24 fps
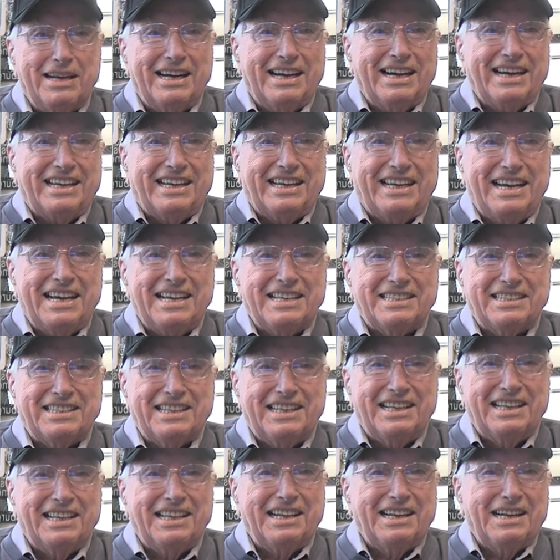I can't
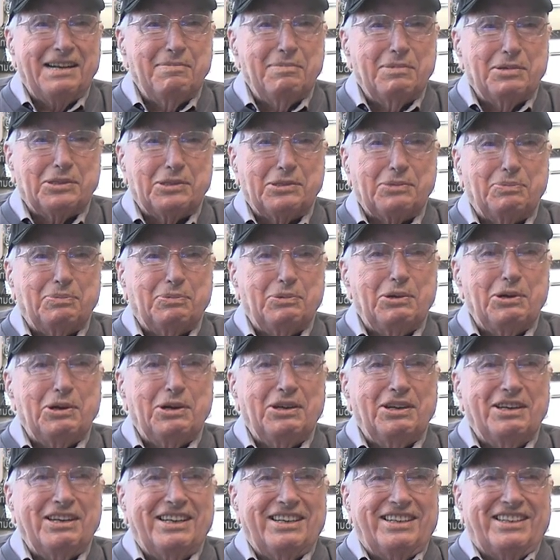say that I'm a
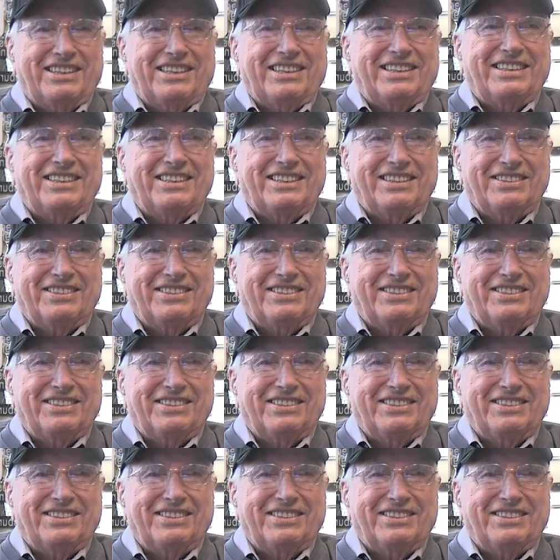supporter.